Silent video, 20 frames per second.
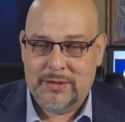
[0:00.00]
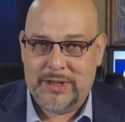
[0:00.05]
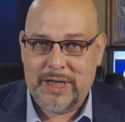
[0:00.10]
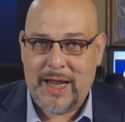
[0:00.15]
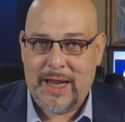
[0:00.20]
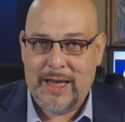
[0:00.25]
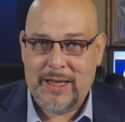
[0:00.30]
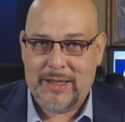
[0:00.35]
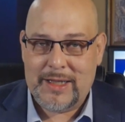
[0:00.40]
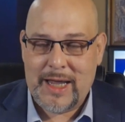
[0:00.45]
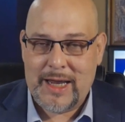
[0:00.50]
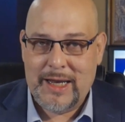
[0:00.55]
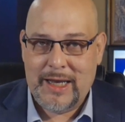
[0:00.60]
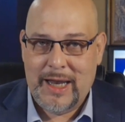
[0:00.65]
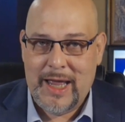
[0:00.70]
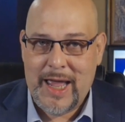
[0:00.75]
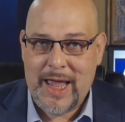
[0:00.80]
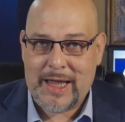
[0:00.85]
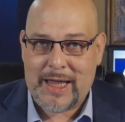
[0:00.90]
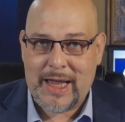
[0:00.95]
They they
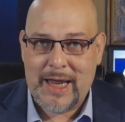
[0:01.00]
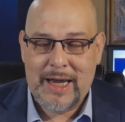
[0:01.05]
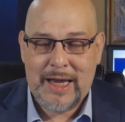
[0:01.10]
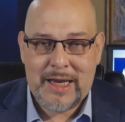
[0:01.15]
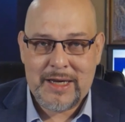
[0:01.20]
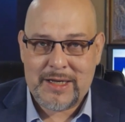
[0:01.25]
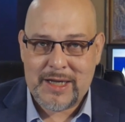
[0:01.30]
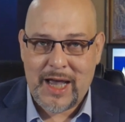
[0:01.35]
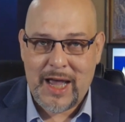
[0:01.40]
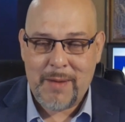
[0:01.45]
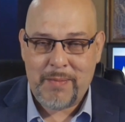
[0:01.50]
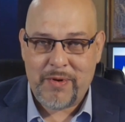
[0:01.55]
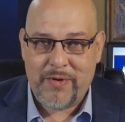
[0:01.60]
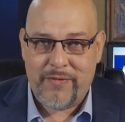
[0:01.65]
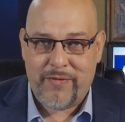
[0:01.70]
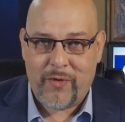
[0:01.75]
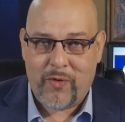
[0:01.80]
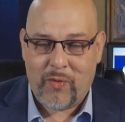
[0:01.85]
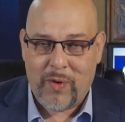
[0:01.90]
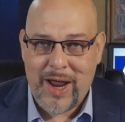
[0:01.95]
lack any type
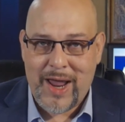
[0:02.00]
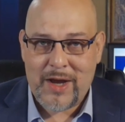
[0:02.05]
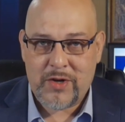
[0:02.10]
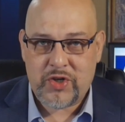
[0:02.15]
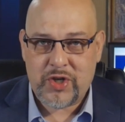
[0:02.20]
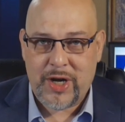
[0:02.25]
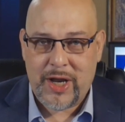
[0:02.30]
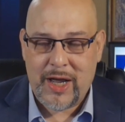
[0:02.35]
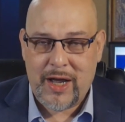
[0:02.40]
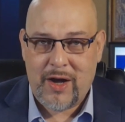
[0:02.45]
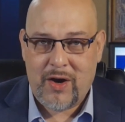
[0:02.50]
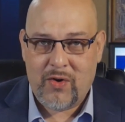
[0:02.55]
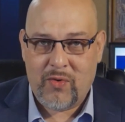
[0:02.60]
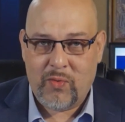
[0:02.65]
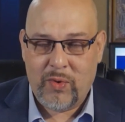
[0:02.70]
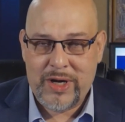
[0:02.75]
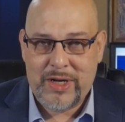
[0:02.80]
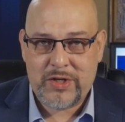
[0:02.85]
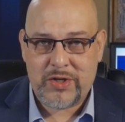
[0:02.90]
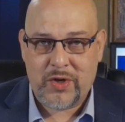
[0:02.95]
of rationale,
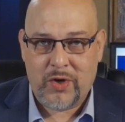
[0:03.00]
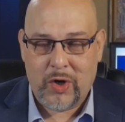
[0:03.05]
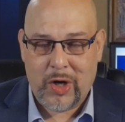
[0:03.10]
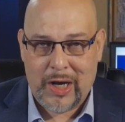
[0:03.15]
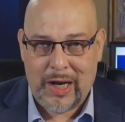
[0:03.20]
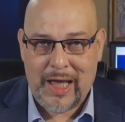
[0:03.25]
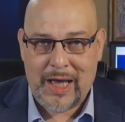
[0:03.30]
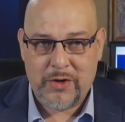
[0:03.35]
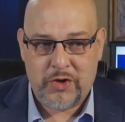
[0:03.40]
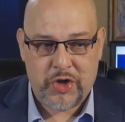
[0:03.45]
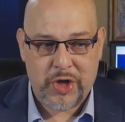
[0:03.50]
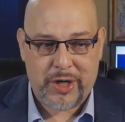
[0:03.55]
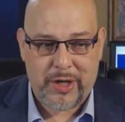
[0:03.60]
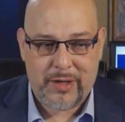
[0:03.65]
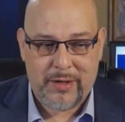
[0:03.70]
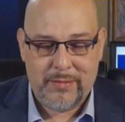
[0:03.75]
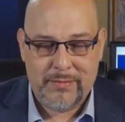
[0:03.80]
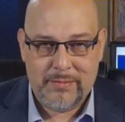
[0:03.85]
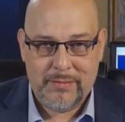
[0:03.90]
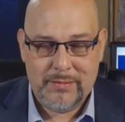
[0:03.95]
reason, or logic.
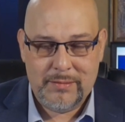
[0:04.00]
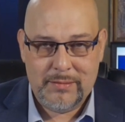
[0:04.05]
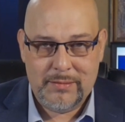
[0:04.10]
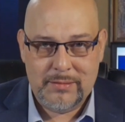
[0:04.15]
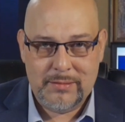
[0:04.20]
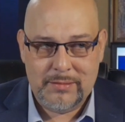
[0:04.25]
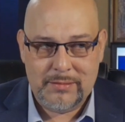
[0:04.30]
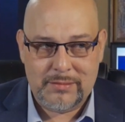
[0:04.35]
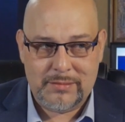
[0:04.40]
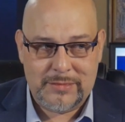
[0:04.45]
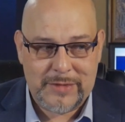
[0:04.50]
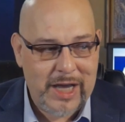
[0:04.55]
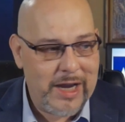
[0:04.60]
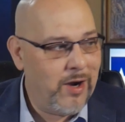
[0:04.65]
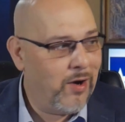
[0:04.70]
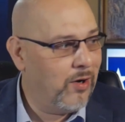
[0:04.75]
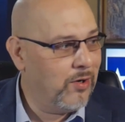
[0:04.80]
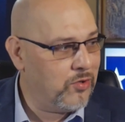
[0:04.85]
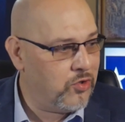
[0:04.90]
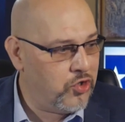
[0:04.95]
They
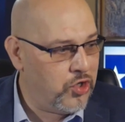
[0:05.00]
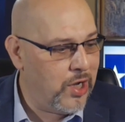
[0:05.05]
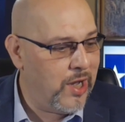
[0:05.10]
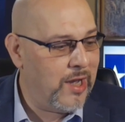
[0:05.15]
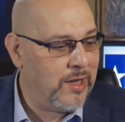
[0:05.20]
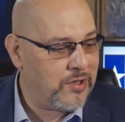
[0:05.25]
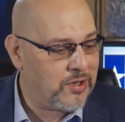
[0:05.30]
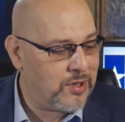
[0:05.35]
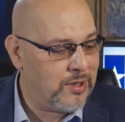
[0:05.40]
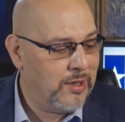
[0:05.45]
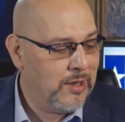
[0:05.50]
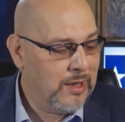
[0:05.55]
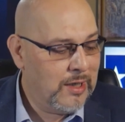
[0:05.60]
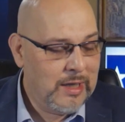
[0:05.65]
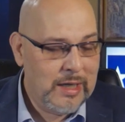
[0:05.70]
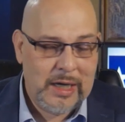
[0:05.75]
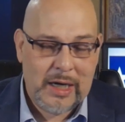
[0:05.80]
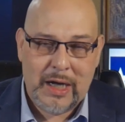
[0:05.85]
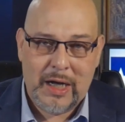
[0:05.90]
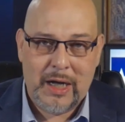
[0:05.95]
are just
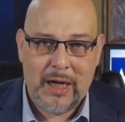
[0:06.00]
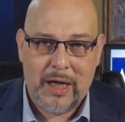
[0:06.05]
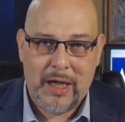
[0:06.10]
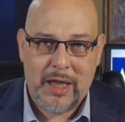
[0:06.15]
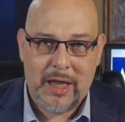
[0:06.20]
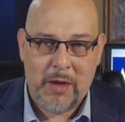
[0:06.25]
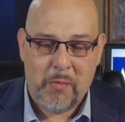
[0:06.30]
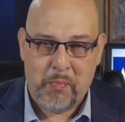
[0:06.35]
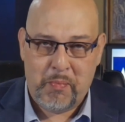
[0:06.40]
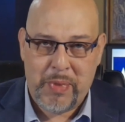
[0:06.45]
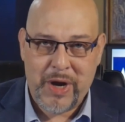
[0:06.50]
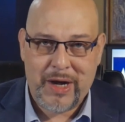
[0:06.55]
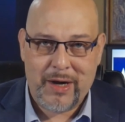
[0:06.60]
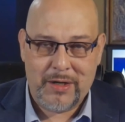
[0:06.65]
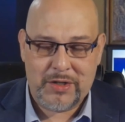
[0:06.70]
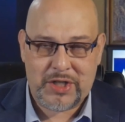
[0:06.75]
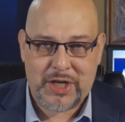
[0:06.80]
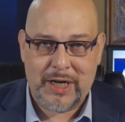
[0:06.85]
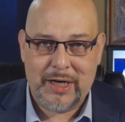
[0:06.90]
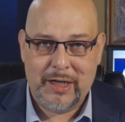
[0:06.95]
uh,
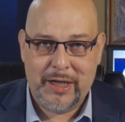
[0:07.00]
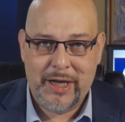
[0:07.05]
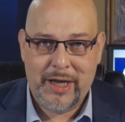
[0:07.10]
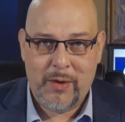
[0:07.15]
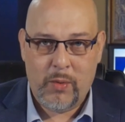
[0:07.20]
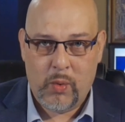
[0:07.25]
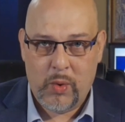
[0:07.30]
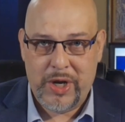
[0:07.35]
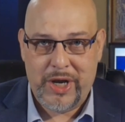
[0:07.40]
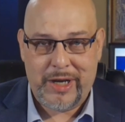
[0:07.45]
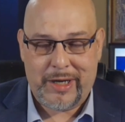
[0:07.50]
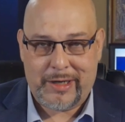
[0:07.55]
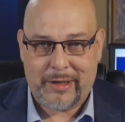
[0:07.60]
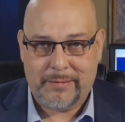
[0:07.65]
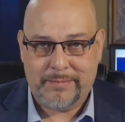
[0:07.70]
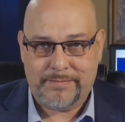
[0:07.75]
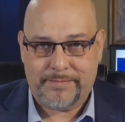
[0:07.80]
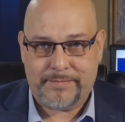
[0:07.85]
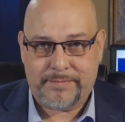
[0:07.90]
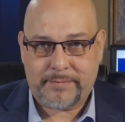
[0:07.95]
embarrassingly weak,
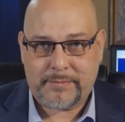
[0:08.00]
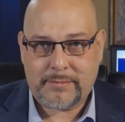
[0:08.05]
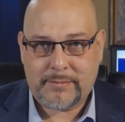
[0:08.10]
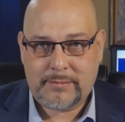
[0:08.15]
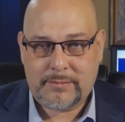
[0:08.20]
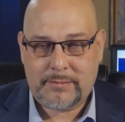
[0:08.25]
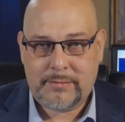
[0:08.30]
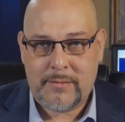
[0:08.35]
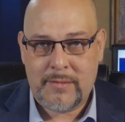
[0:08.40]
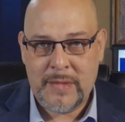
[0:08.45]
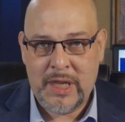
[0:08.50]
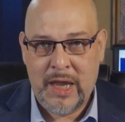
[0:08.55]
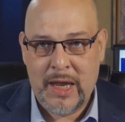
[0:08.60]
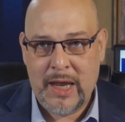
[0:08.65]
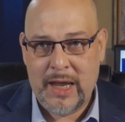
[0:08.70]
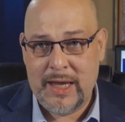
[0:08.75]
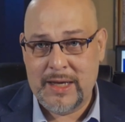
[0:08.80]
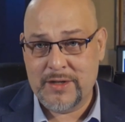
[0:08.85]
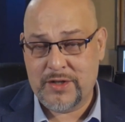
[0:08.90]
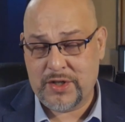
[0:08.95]

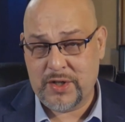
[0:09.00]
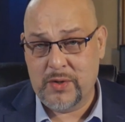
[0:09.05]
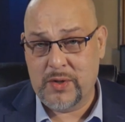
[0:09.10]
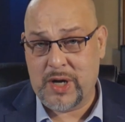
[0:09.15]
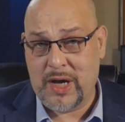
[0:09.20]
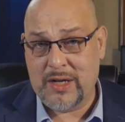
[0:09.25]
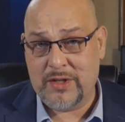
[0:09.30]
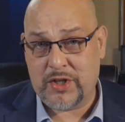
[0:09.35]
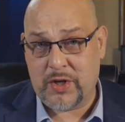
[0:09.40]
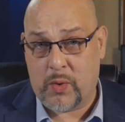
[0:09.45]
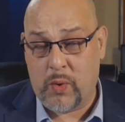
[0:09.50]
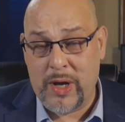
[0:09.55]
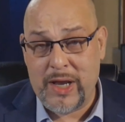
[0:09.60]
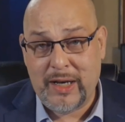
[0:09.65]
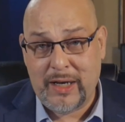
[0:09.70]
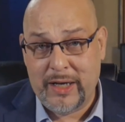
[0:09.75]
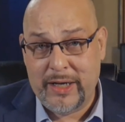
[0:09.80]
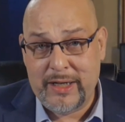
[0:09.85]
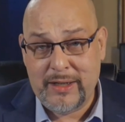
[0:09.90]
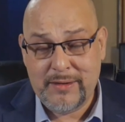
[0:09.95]
and so
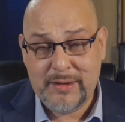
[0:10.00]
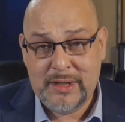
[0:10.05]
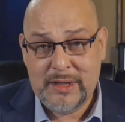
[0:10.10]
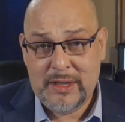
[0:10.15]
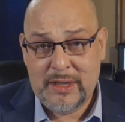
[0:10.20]
consequently